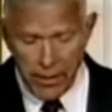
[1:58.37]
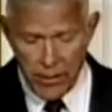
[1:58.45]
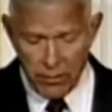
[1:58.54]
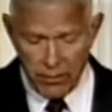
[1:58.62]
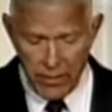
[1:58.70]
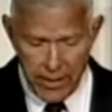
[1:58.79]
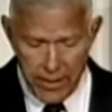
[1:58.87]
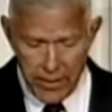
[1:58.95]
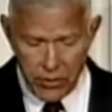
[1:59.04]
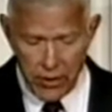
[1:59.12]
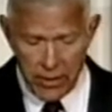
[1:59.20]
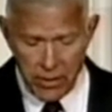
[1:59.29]
strategic
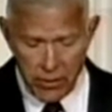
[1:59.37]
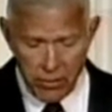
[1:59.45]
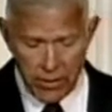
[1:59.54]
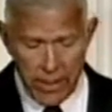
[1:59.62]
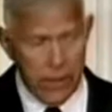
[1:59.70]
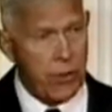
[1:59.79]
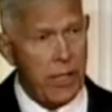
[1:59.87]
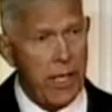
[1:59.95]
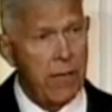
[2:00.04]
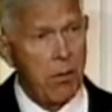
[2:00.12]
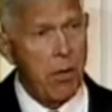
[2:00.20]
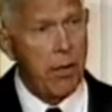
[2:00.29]
interest in the kingdom and
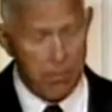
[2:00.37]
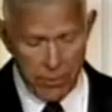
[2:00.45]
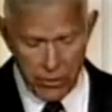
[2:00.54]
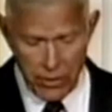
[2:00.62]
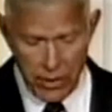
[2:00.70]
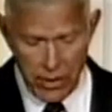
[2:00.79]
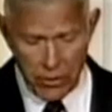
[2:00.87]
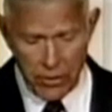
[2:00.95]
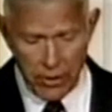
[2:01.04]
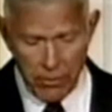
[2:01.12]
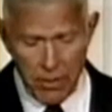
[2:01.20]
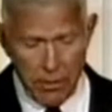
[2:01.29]
throughout the Gulf region,
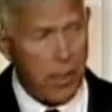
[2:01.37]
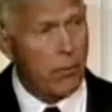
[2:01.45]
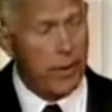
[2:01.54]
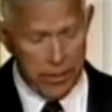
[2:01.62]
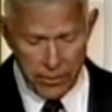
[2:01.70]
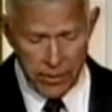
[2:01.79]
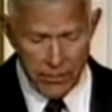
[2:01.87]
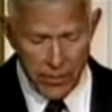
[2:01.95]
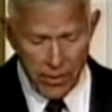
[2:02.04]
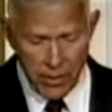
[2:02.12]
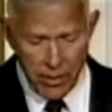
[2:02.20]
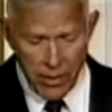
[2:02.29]
not to
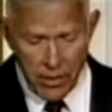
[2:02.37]
mention U.S.